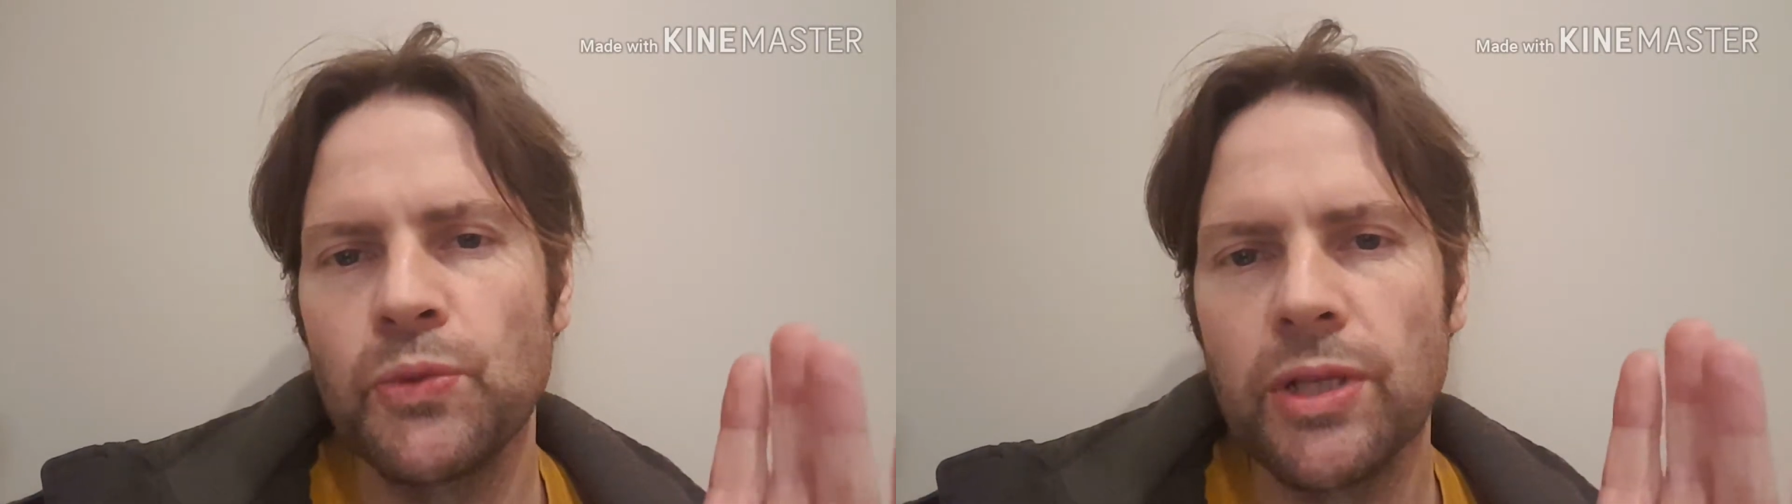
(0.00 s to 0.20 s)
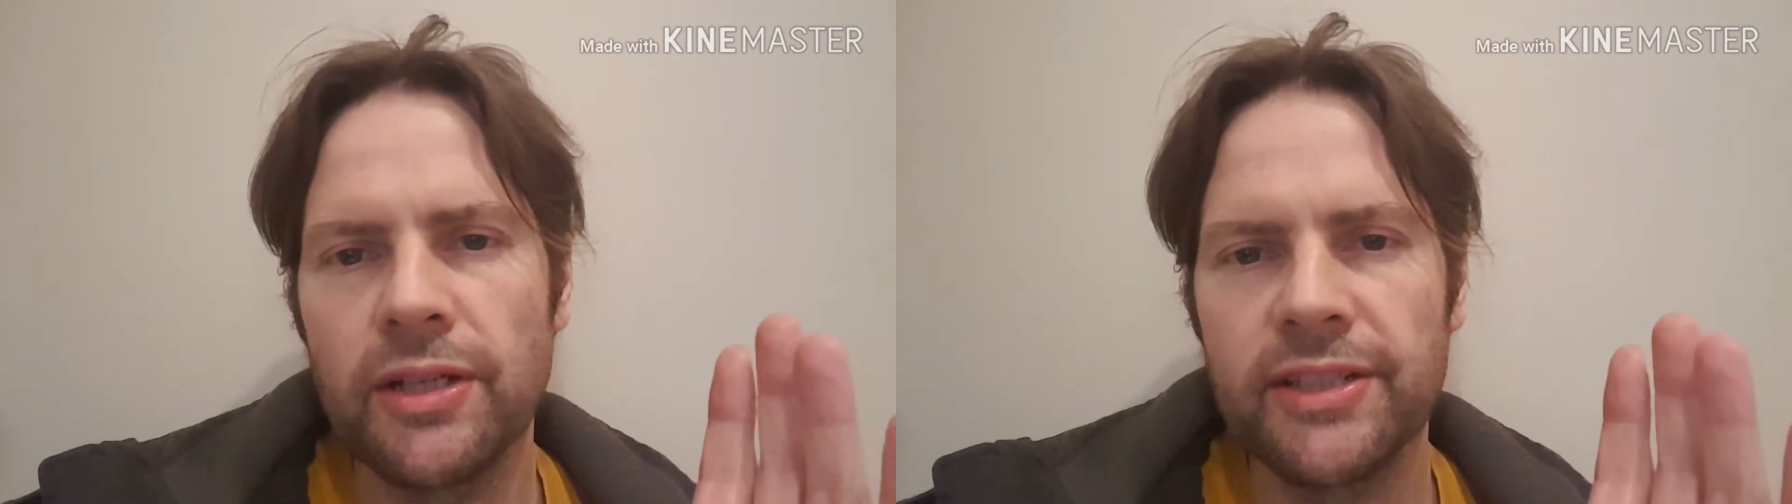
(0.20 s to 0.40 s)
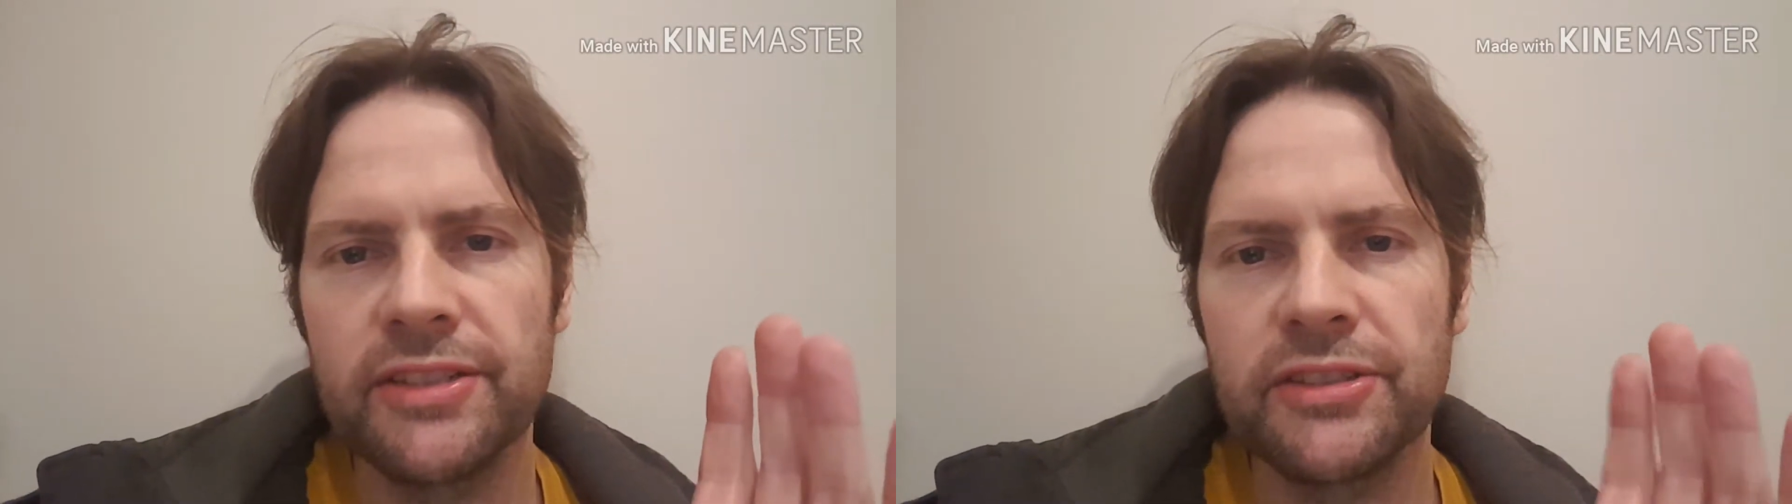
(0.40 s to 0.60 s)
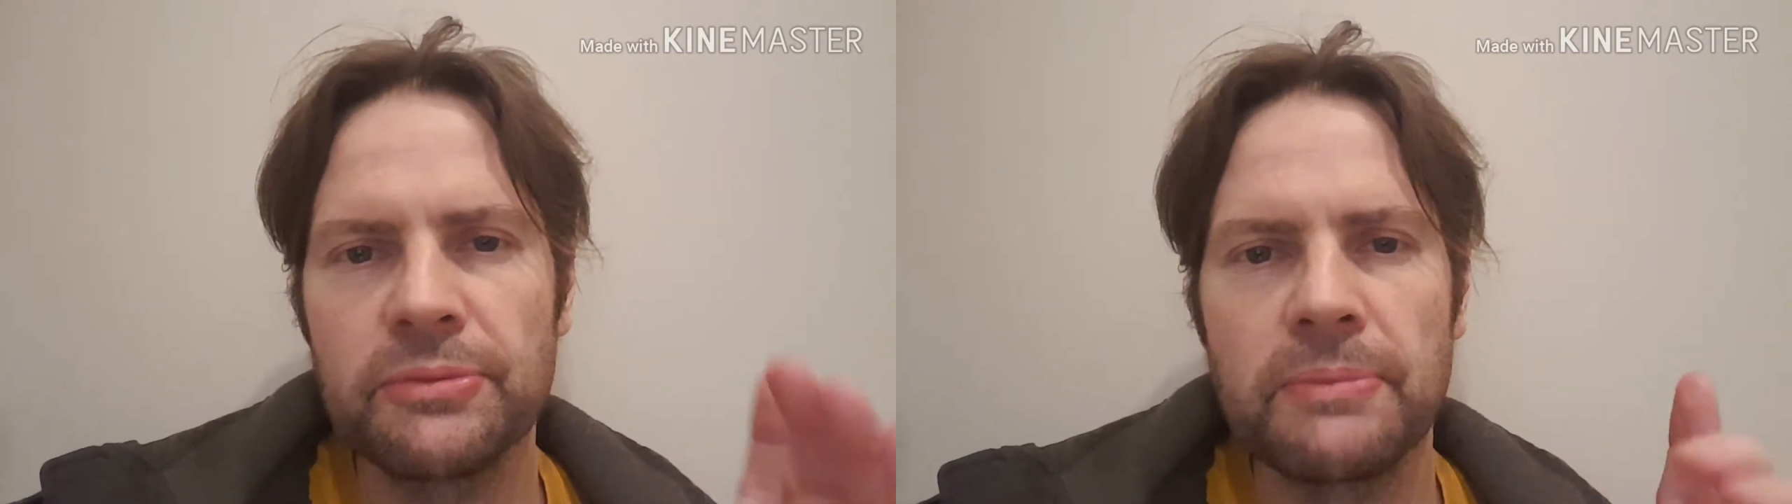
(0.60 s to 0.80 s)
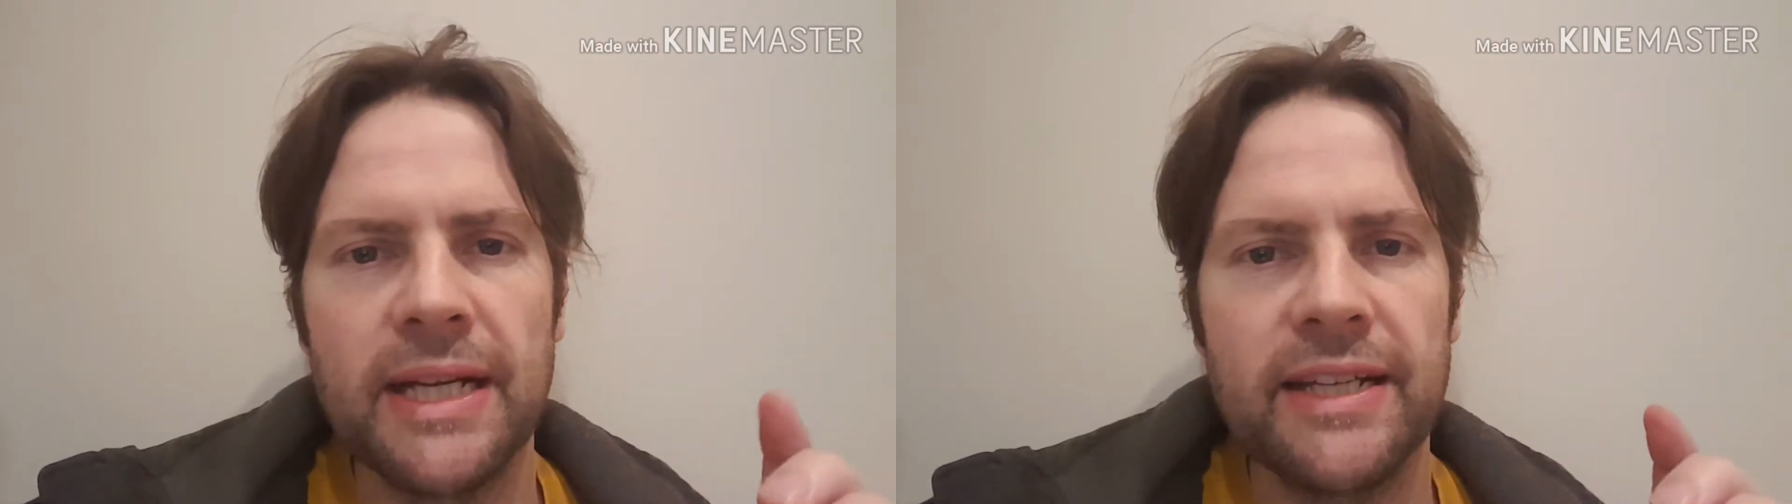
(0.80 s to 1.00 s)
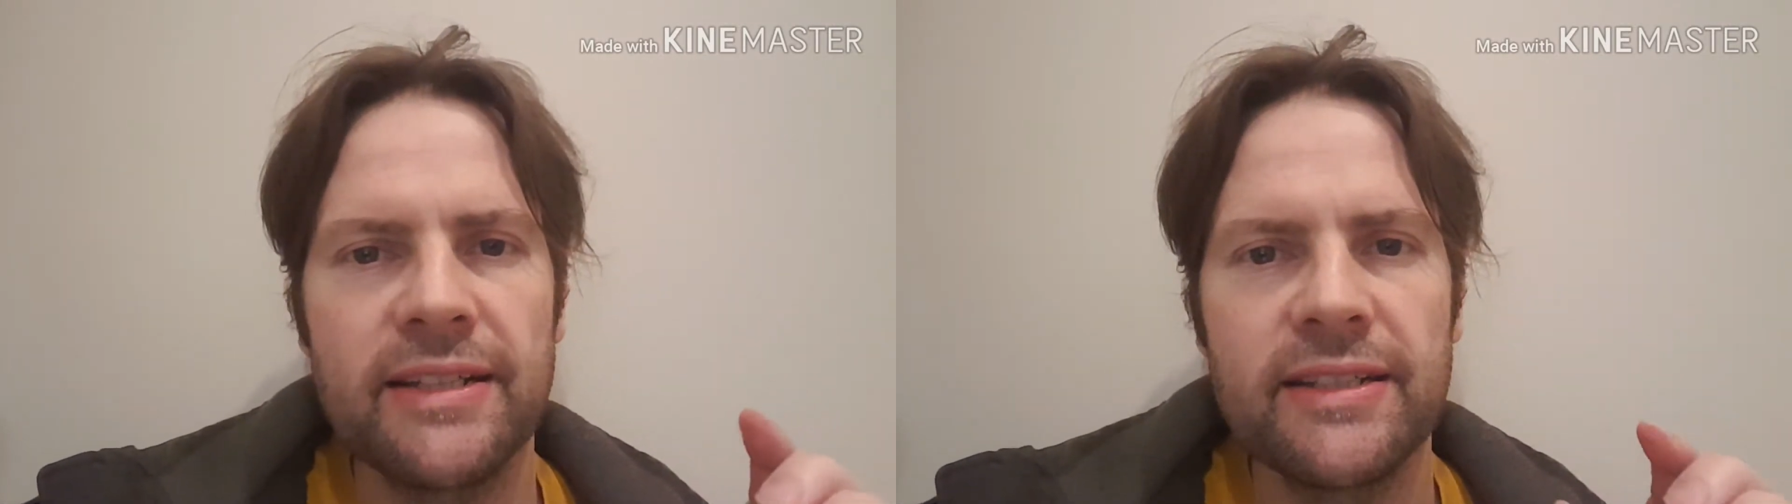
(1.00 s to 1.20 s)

we like to make